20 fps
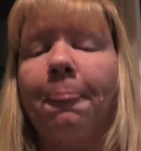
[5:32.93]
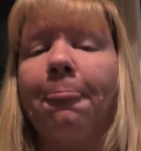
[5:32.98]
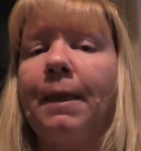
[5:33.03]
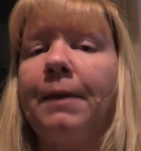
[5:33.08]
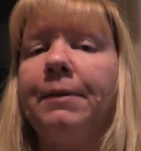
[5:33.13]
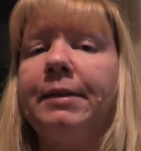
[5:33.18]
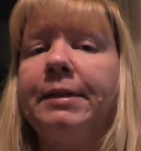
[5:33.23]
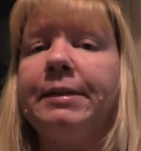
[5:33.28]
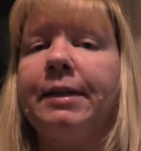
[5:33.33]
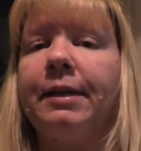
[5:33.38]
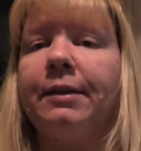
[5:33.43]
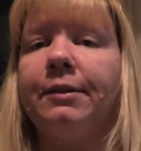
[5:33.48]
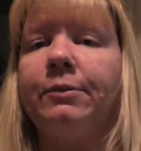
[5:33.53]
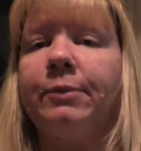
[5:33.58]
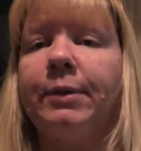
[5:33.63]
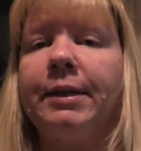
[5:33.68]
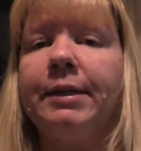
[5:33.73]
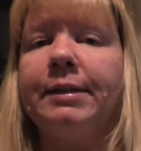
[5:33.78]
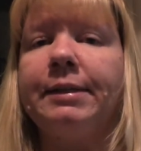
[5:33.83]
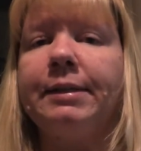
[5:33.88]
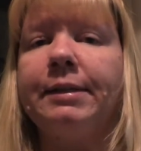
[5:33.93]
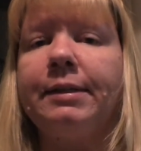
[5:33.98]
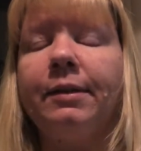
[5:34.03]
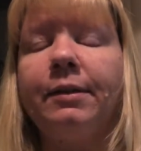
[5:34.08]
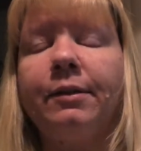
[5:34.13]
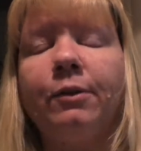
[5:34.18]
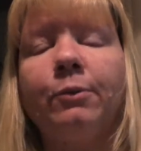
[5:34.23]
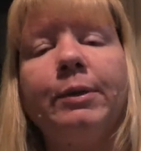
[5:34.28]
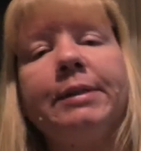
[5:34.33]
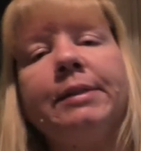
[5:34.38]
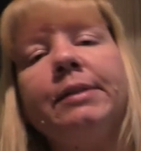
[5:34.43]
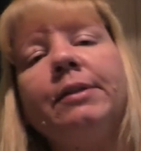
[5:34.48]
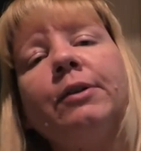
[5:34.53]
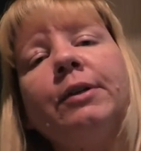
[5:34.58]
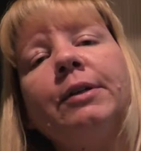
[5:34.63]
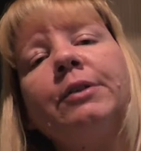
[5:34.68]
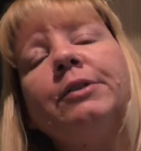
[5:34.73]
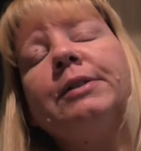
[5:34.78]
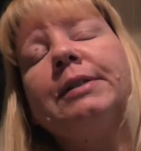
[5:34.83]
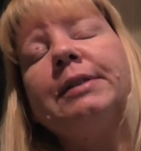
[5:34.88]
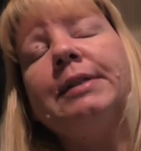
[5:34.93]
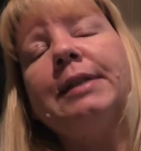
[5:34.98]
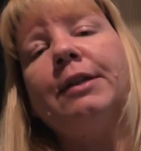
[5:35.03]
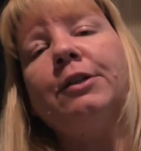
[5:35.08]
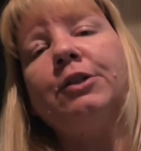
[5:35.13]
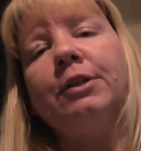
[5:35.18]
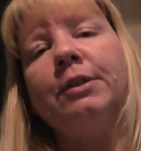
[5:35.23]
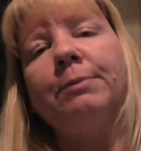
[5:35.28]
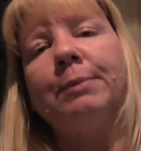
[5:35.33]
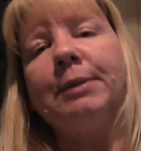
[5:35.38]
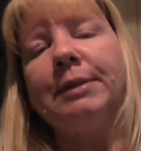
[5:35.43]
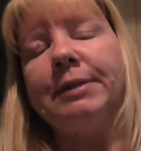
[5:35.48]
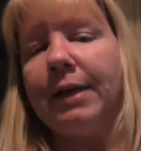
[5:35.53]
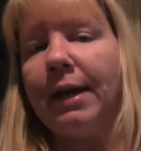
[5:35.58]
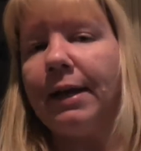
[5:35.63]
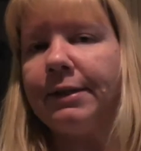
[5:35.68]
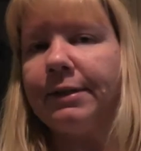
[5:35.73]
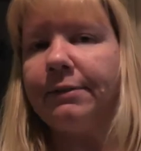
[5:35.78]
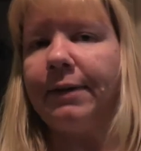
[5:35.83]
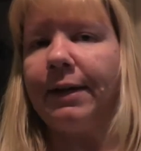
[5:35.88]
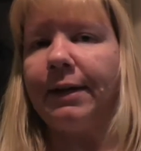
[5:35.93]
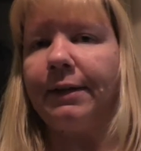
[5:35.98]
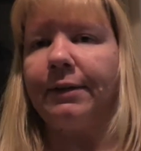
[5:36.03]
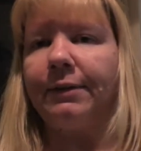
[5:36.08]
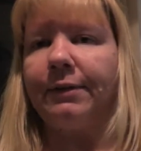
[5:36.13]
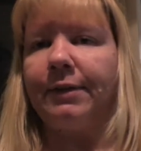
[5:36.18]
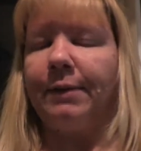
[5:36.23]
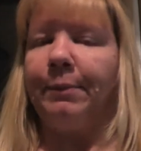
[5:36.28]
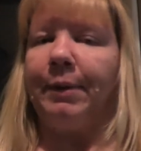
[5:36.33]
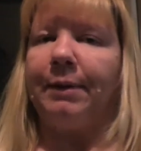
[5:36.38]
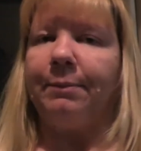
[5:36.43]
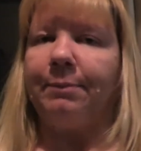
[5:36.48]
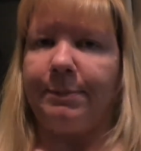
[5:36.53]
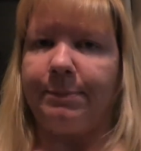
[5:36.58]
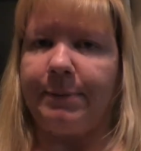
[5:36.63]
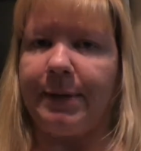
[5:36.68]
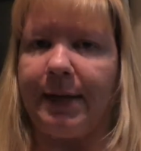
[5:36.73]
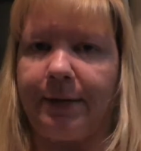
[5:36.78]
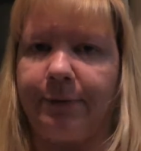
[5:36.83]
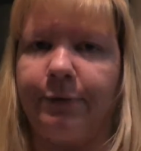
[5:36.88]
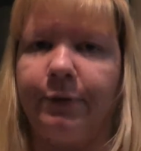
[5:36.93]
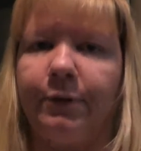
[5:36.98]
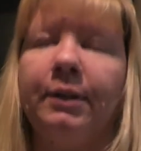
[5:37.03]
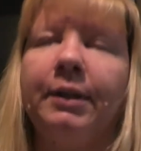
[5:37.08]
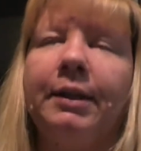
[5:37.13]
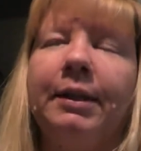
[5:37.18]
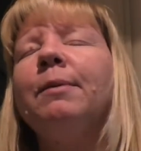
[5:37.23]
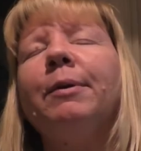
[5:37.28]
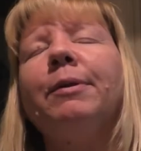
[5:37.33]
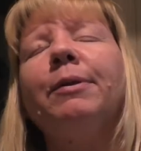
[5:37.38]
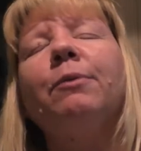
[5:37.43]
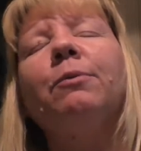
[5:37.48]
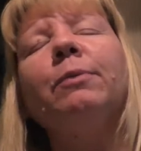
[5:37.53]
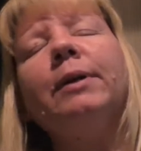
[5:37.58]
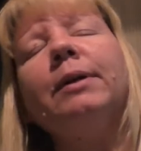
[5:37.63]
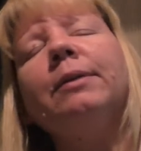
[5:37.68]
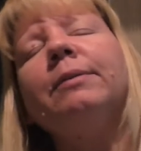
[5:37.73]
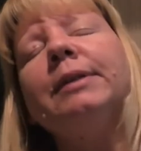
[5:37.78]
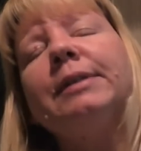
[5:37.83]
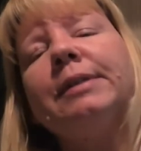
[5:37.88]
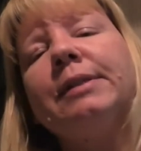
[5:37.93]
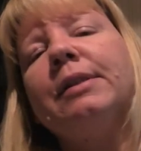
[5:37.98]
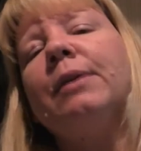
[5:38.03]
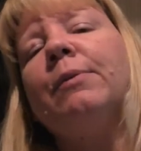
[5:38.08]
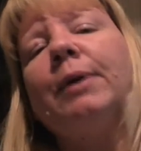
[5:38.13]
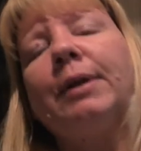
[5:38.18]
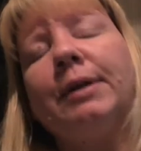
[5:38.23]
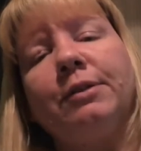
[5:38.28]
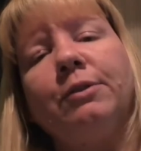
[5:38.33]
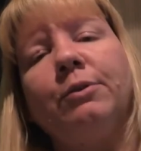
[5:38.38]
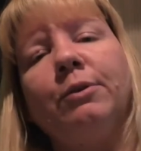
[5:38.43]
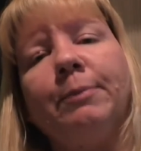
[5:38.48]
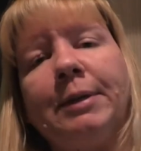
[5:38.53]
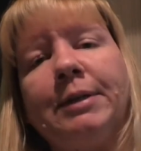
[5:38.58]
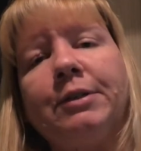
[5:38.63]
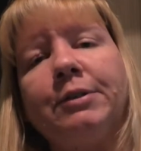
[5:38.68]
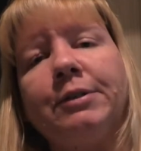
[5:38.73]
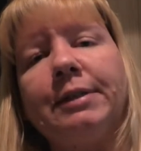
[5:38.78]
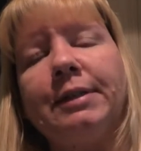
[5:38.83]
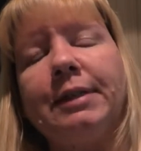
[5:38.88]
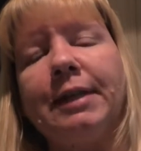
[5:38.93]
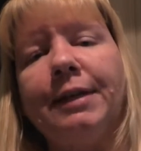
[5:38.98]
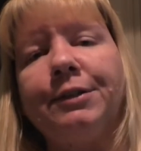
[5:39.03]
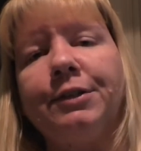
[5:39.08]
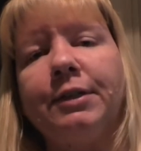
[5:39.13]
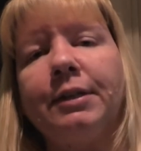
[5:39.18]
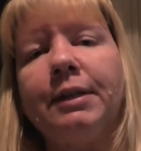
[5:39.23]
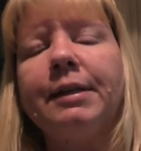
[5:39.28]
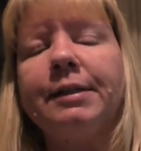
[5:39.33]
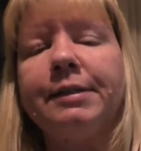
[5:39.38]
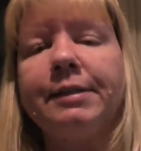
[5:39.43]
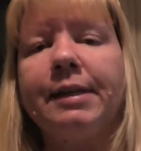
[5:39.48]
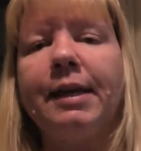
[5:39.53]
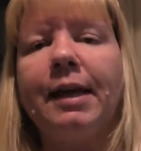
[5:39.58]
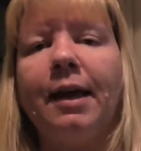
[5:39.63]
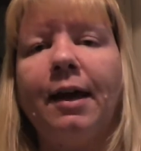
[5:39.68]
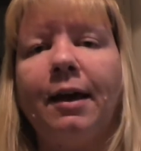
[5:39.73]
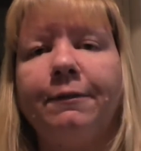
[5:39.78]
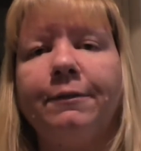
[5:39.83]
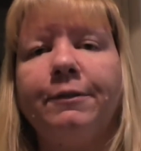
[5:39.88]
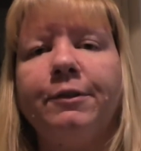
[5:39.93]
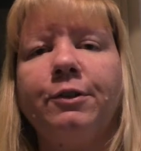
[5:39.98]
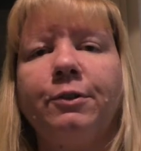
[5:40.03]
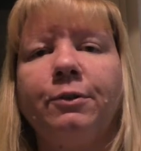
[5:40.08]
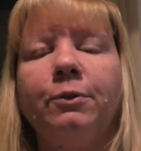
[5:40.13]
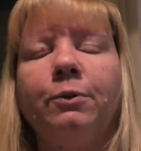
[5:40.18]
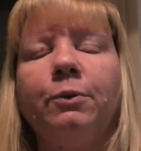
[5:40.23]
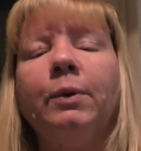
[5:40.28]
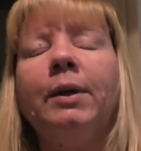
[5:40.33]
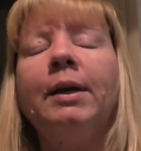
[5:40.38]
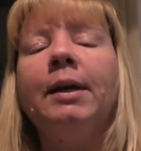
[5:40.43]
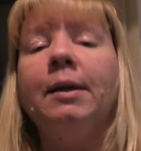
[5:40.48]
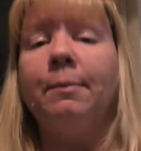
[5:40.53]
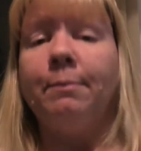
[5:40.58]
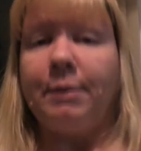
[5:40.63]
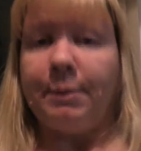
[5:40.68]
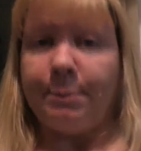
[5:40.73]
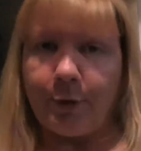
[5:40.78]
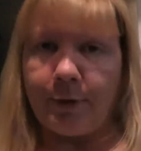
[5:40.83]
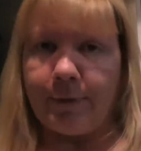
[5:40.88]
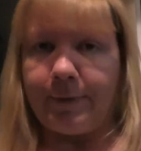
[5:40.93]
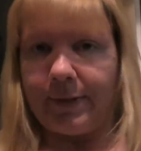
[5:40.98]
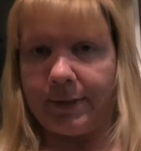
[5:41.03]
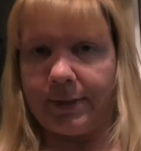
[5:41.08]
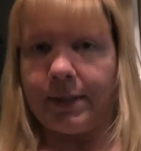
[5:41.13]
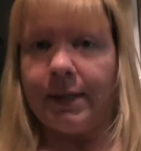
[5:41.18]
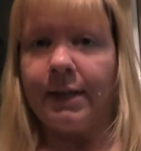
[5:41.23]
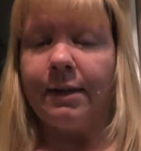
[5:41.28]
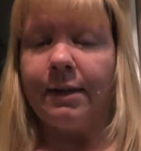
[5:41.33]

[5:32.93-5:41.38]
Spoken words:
And these x-rays, the reason they're under sedation, besides the fact that they might be painful, but the real reason they want to do them under sedation is they have to be perfect.